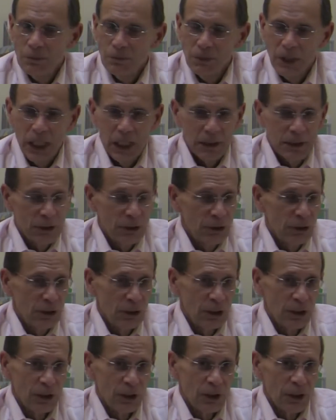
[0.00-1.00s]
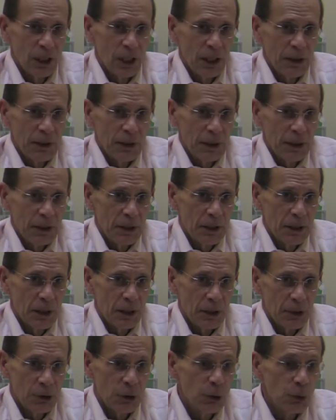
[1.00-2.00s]
Not this year. I think
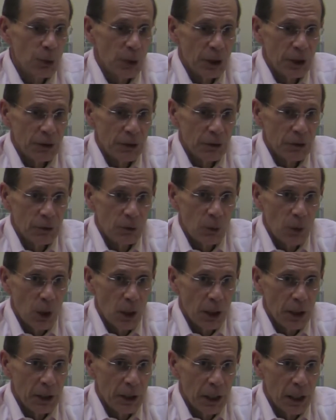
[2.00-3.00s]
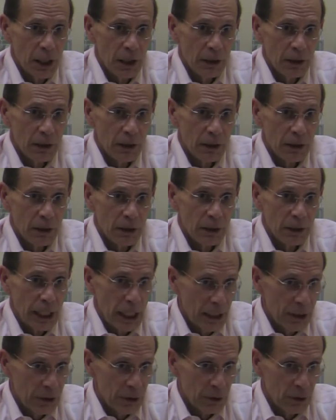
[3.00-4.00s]
two reasons. One, on the
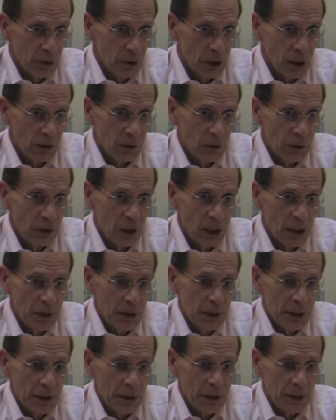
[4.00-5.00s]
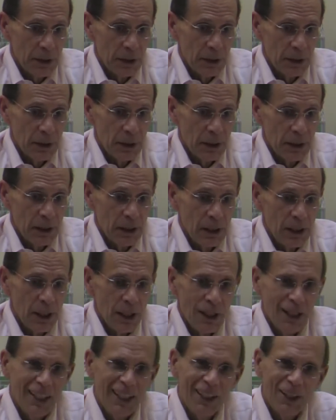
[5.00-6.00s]
national level, I think that
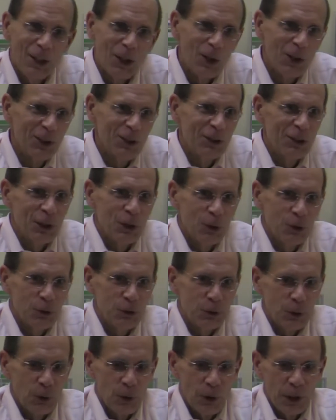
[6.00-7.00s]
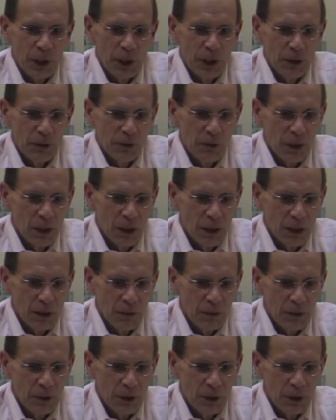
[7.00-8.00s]
it's the old story of
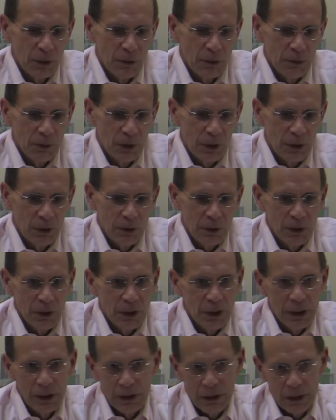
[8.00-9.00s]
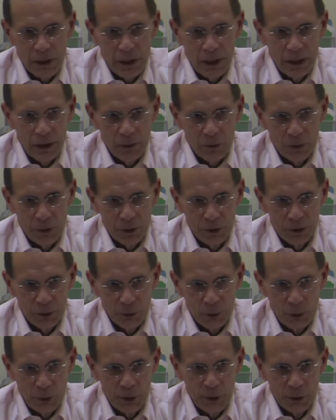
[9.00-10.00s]
don't get cut when you're
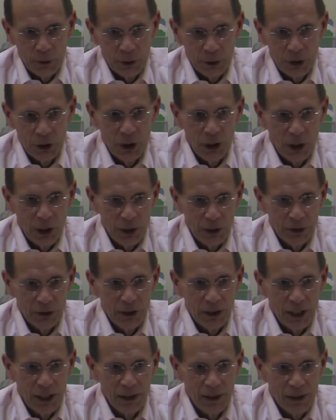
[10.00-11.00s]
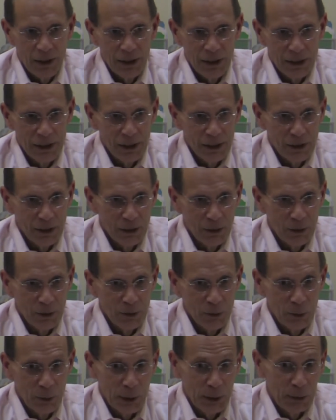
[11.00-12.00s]
swimming with sharks. And I think the
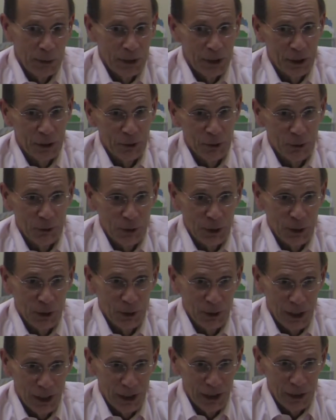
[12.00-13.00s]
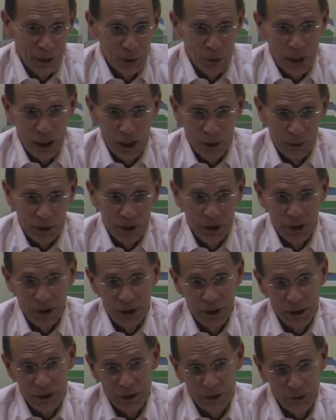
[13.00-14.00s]
Republicans feel like Obama
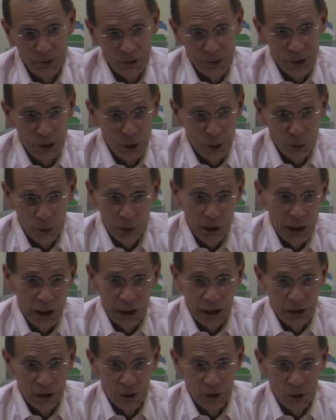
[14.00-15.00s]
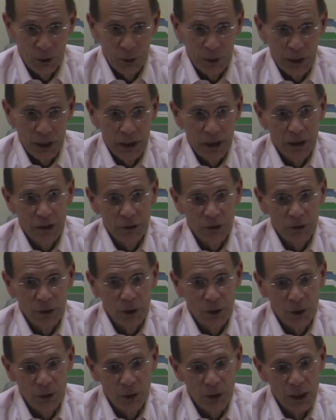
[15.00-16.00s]
is, bleeding a little bit. And
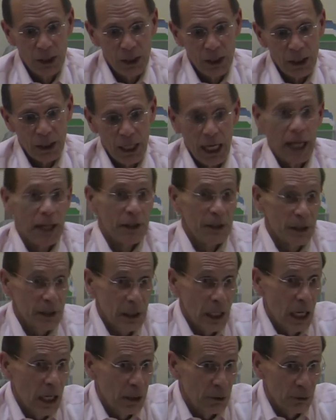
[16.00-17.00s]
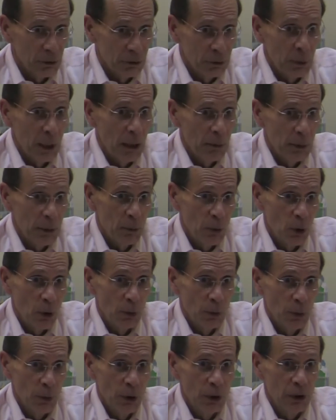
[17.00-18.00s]
so, and the Congress, probably more
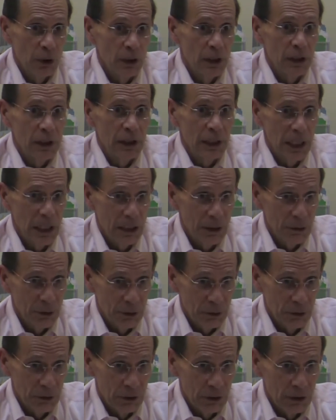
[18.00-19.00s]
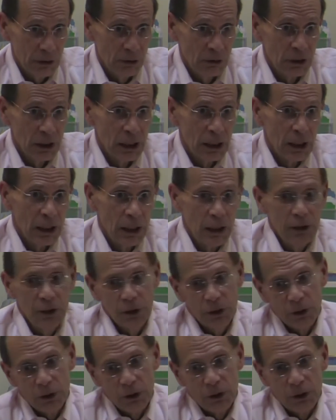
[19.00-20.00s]
importantly, the Congress is. And you
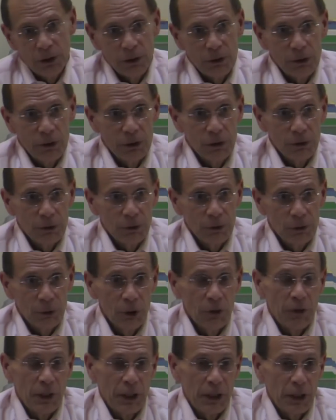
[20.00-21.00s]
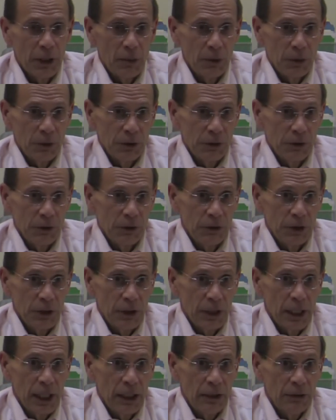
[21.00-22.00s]
can look at the survey numbers and see
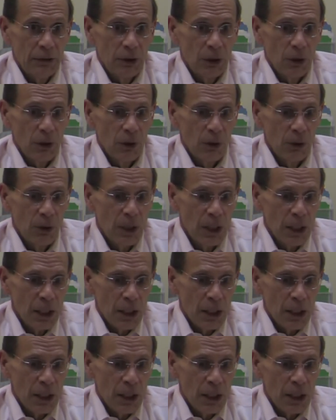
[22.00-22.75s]
that. So